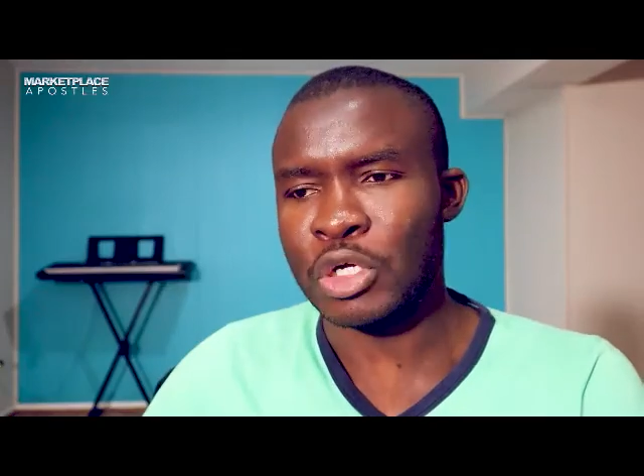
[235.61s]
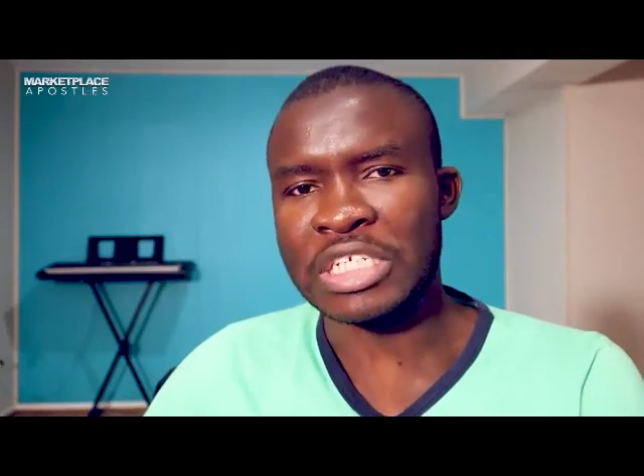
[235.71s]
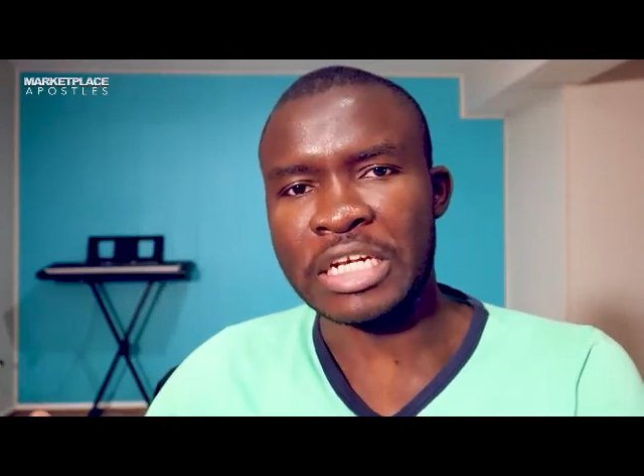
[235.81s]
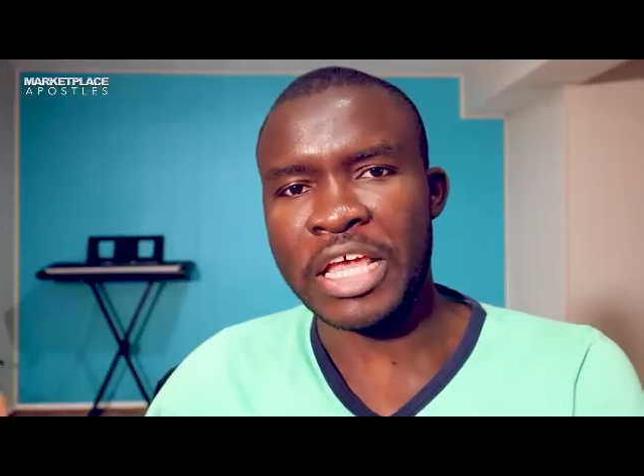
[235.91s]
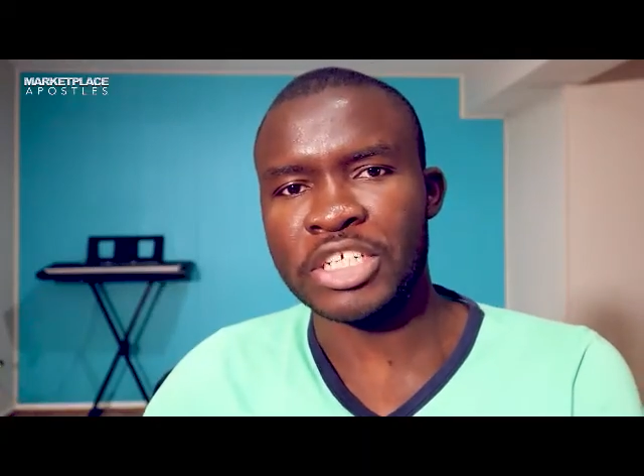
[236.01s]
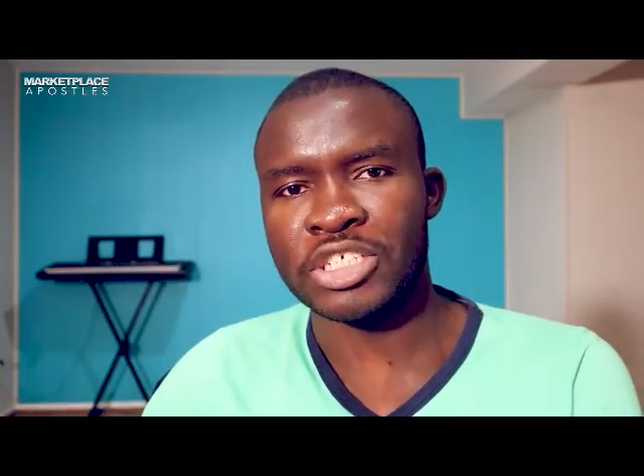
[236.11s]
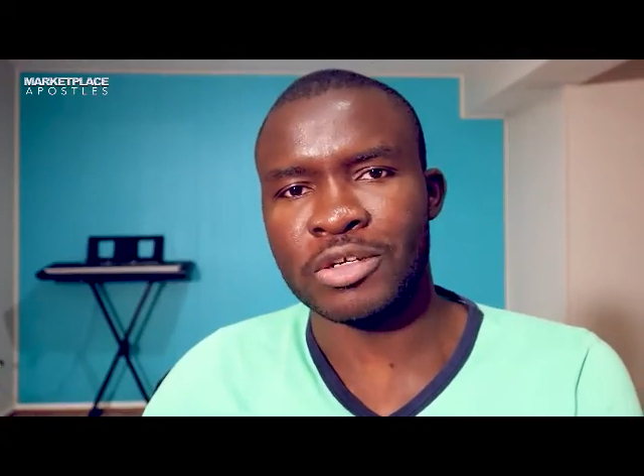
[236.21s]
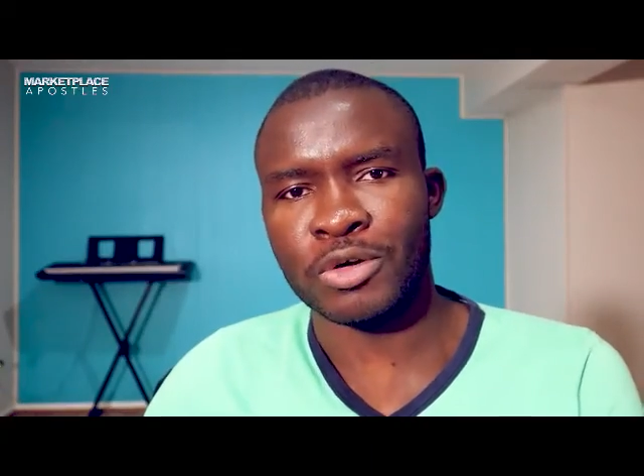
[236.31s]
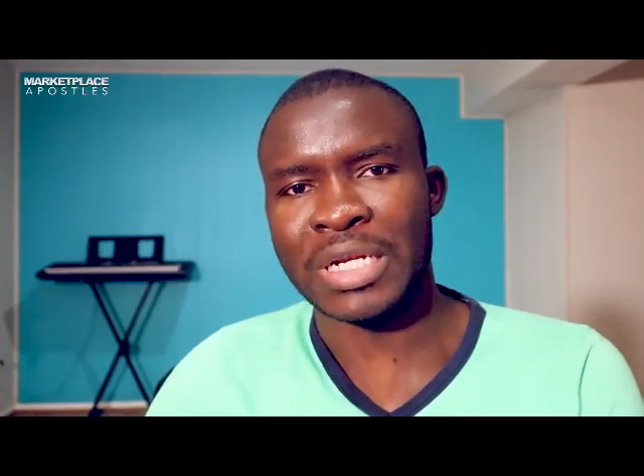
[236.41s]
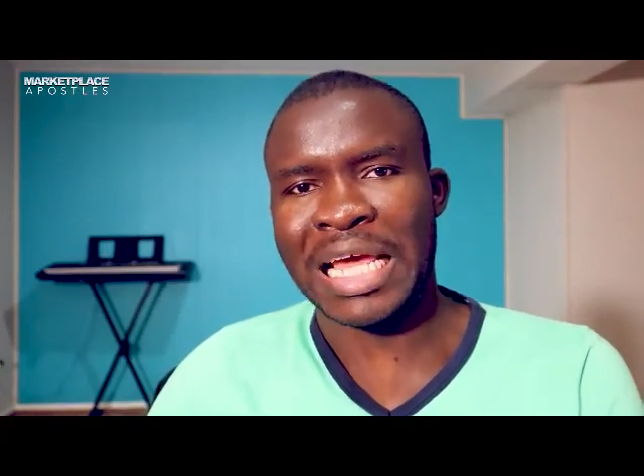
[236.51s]

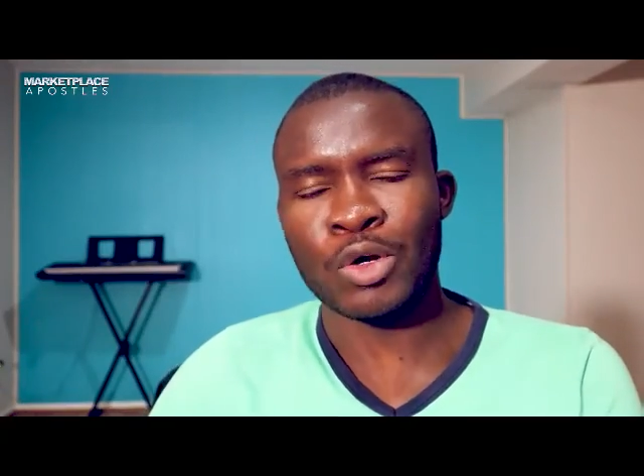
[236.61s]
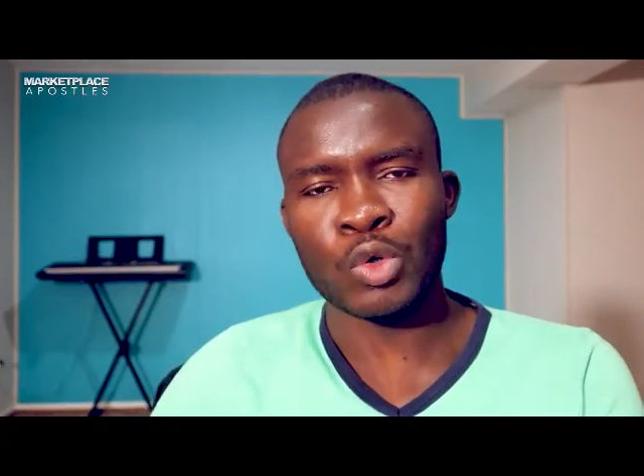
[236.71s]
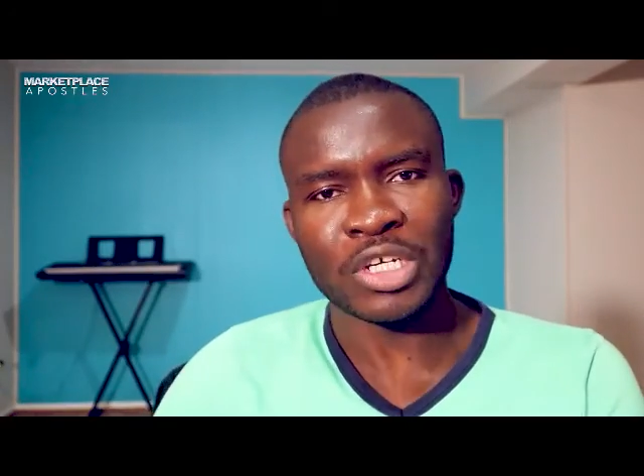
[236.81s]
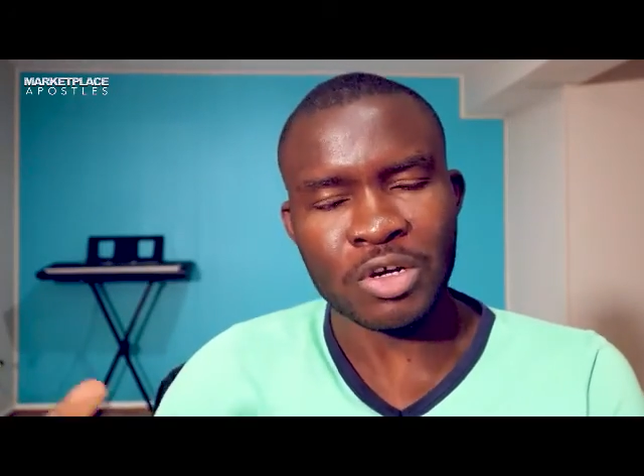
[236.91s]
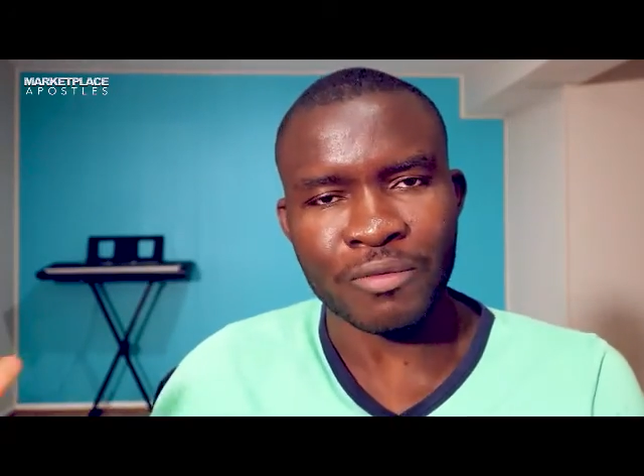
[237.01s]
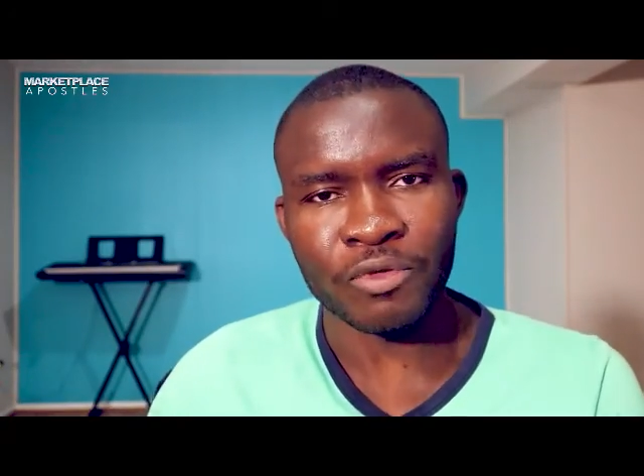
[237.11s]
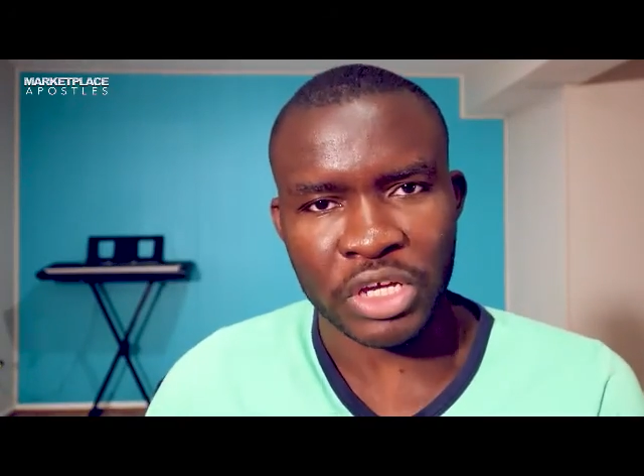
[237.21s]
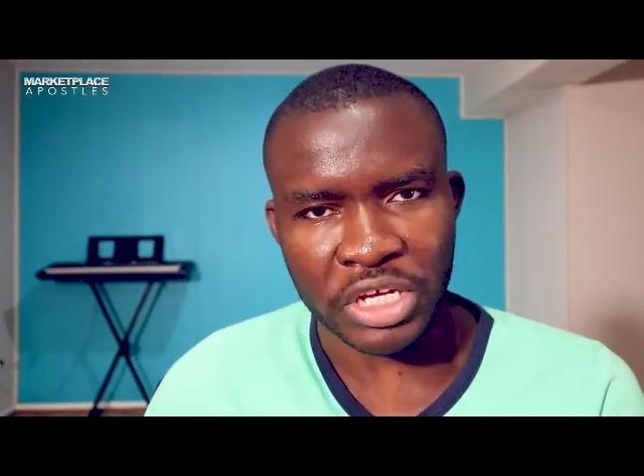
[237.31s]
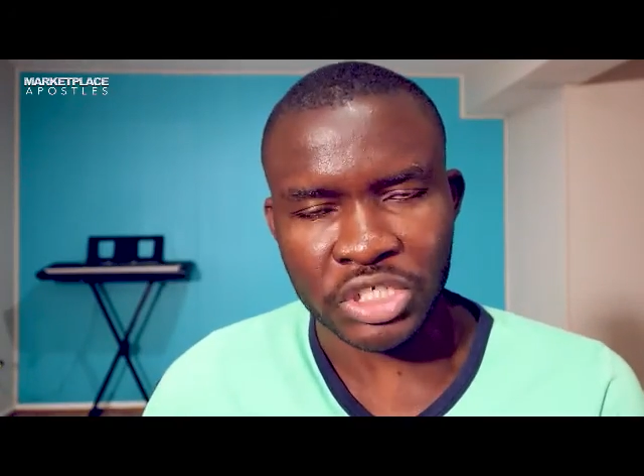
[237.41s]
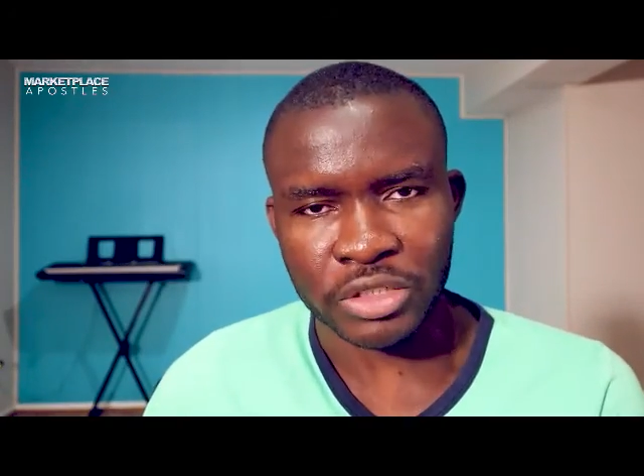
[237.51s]
ordination or that holy
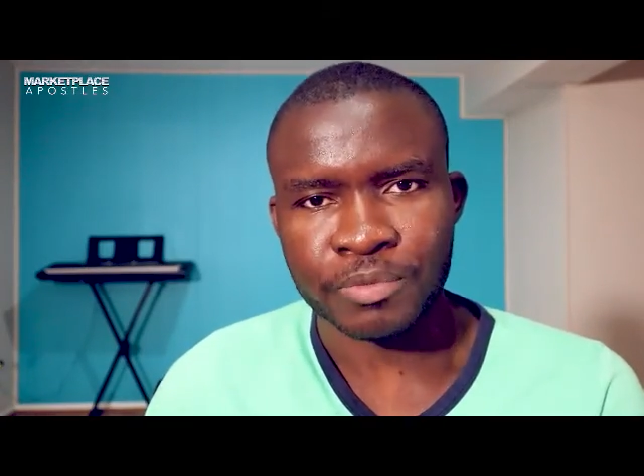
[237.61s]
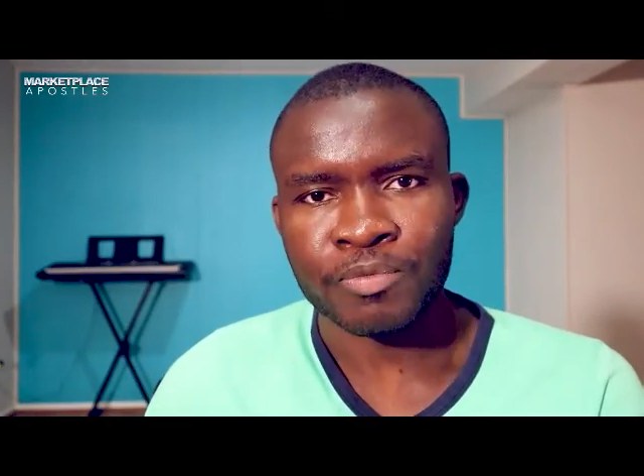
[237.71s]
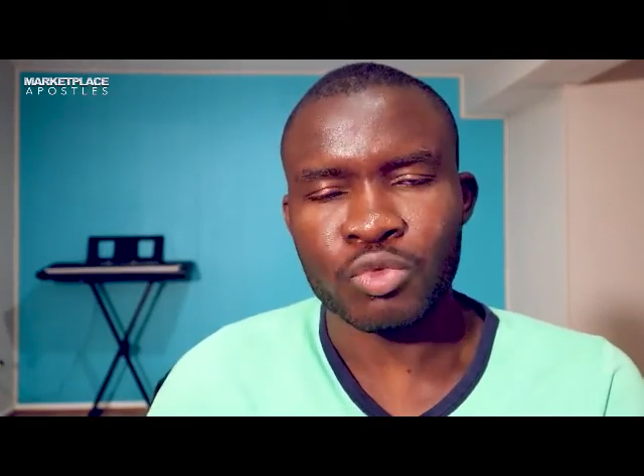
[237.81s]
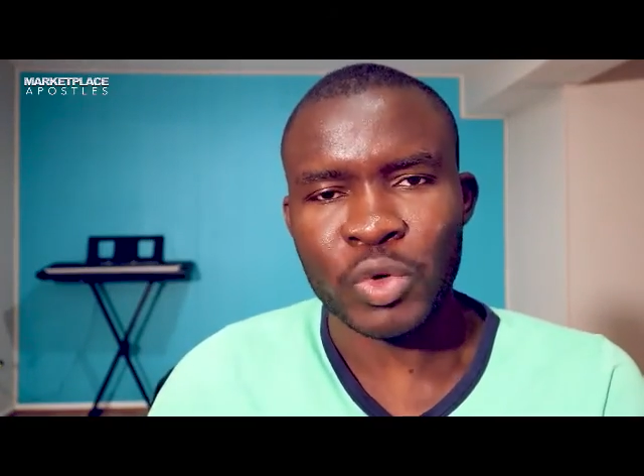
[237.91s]
convocation,